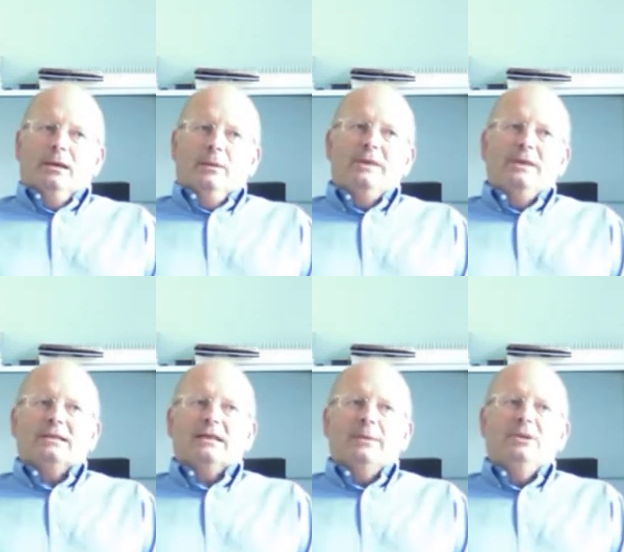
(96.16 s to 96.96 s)
when
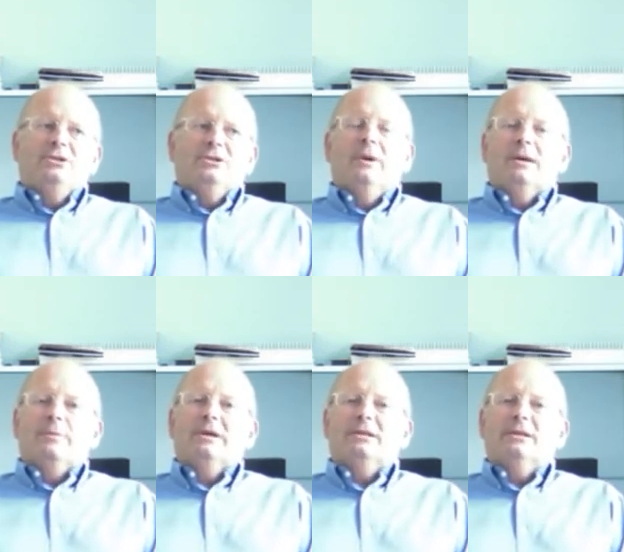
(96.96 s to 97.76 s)
this came into, Mike
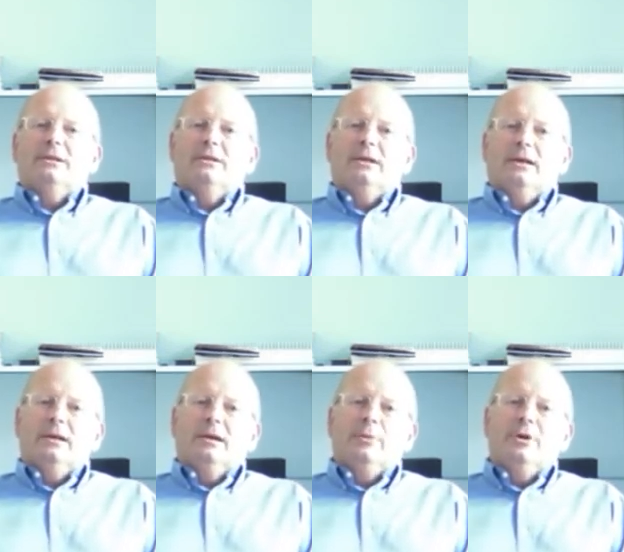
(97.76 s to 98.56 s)
Breslin
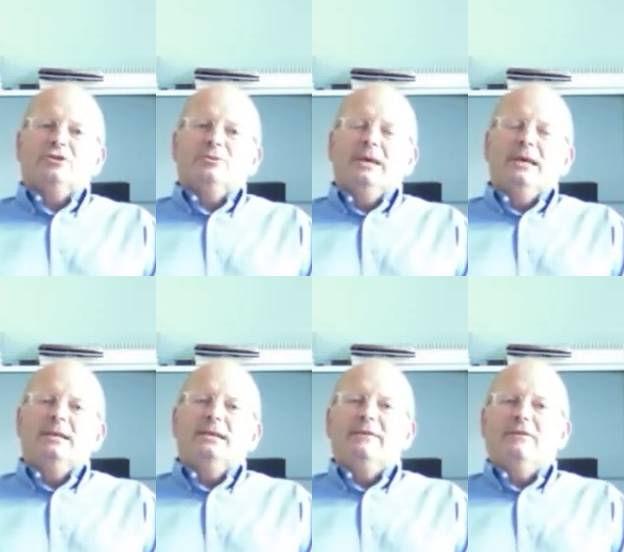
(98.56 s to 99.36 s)
approached me
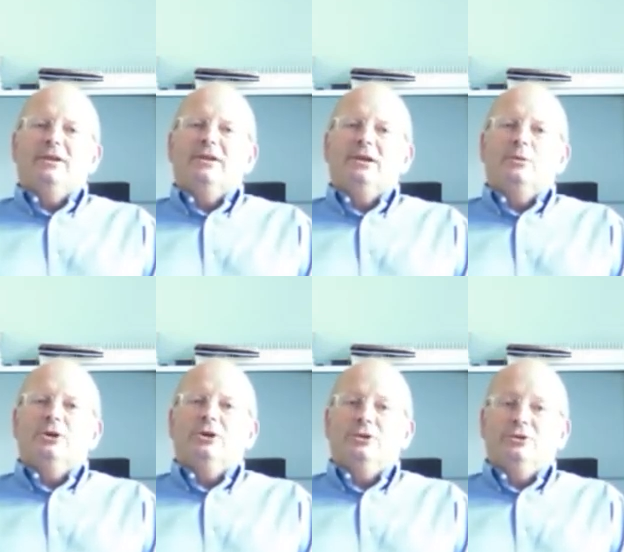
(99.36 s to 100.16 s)
and David
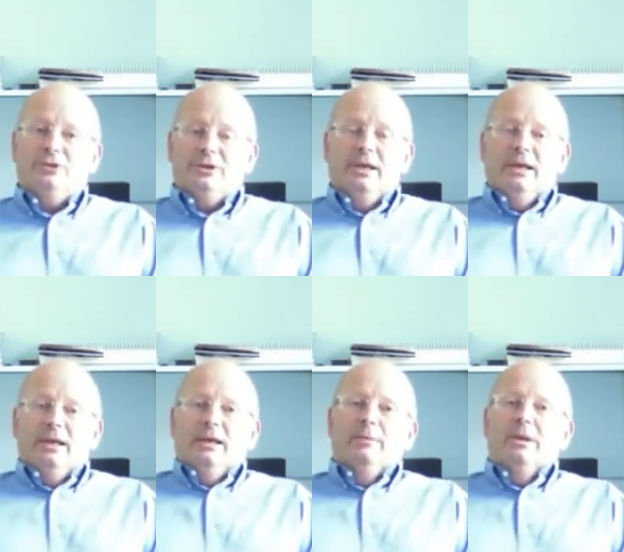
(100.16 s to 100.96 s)
Wood, who's
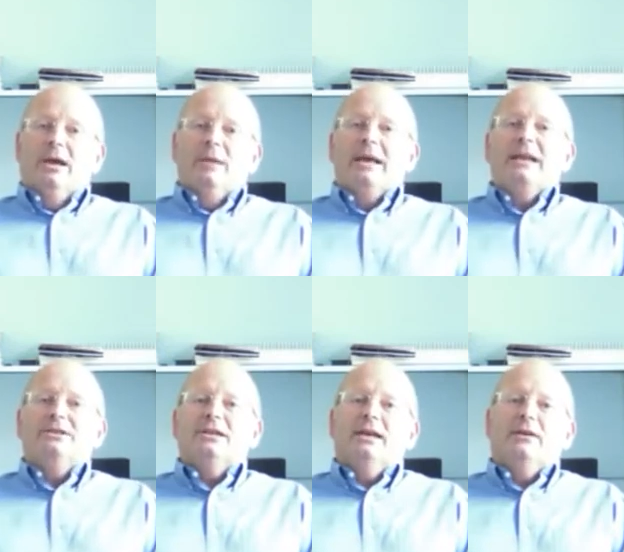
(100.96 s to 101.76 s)
my line
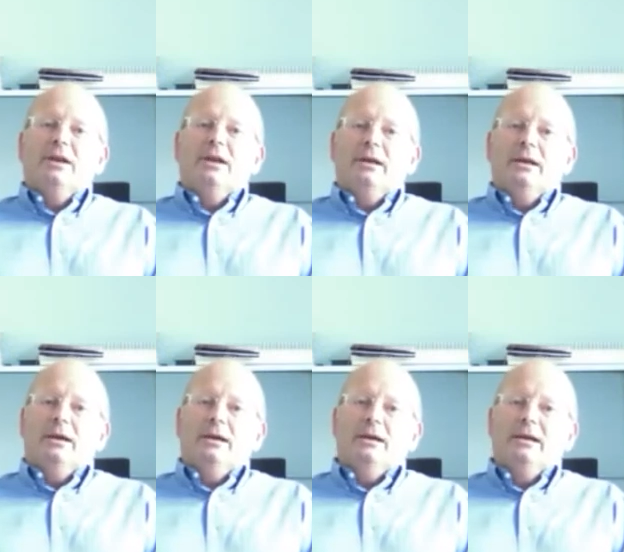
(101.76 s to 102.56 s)
manager here
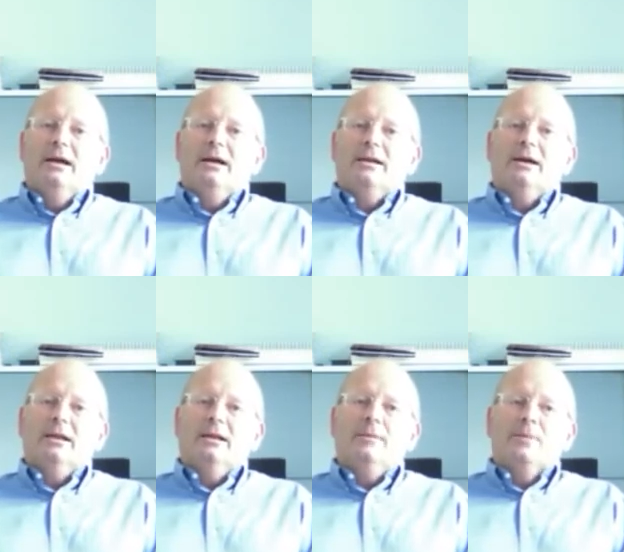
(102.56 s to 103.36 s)
in
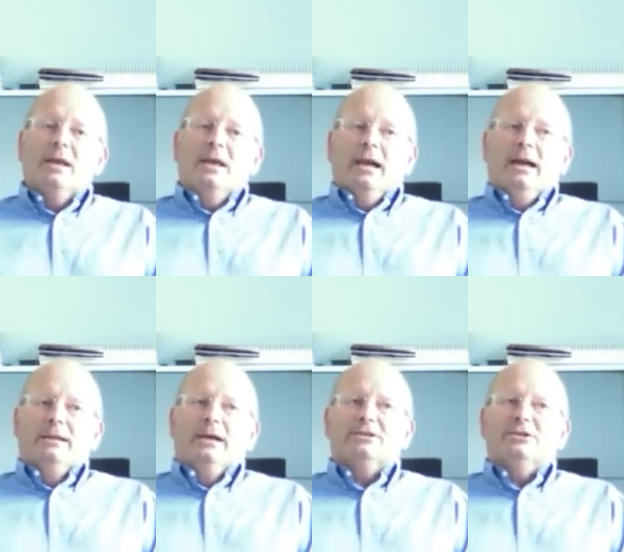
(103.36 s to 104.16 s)
Argyll,
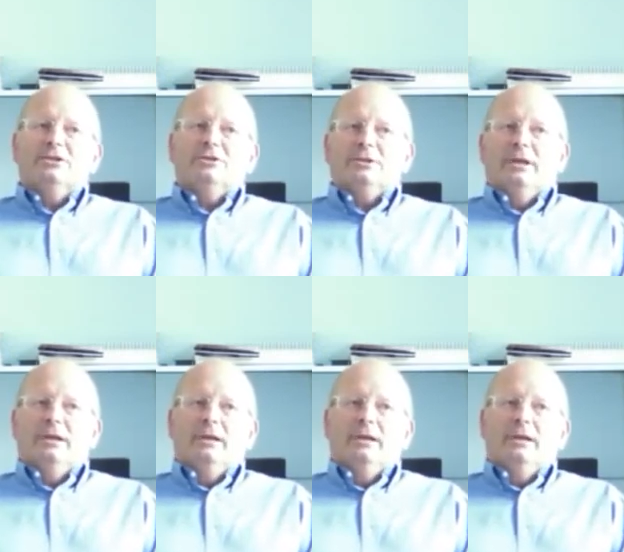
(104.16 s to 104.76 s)
and asked us